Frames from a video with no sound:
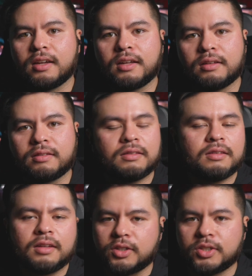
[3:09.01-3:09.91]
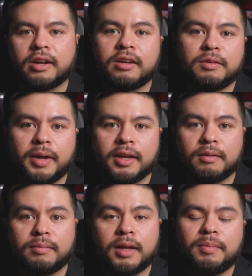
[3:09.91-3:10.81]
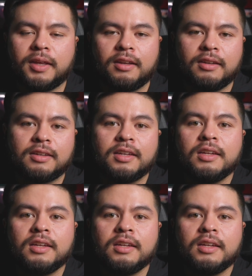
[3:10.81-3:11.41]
a shotgun mic might be.